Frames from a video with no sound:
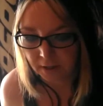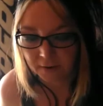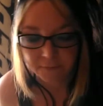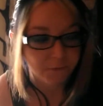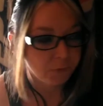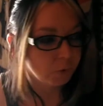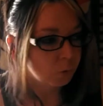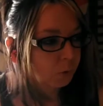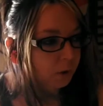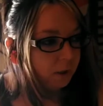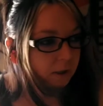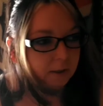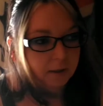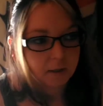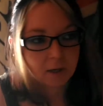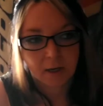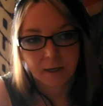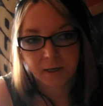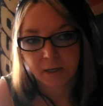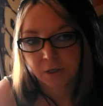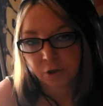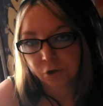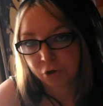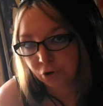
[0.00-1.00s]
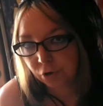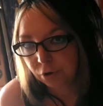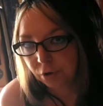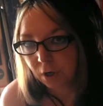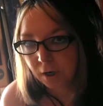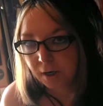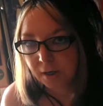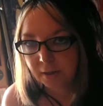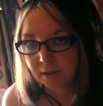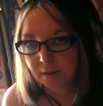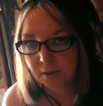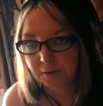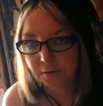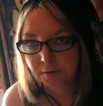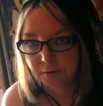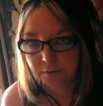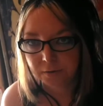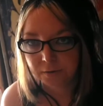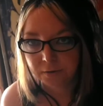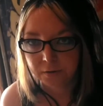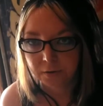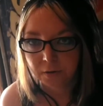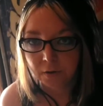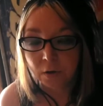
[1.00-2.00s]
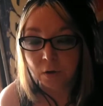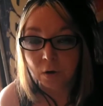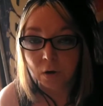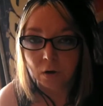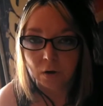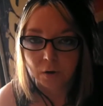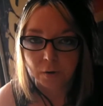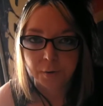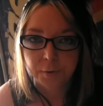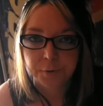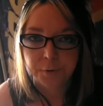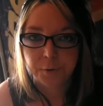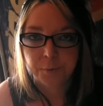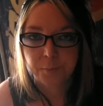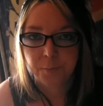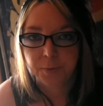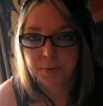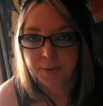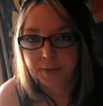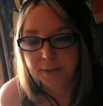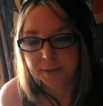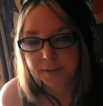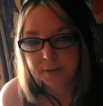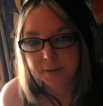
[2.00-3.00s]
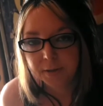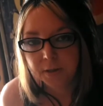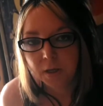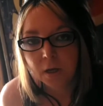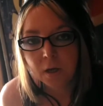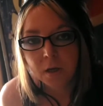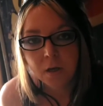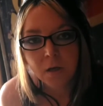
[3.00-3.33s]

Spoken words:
if you cannot instruct others on your plans,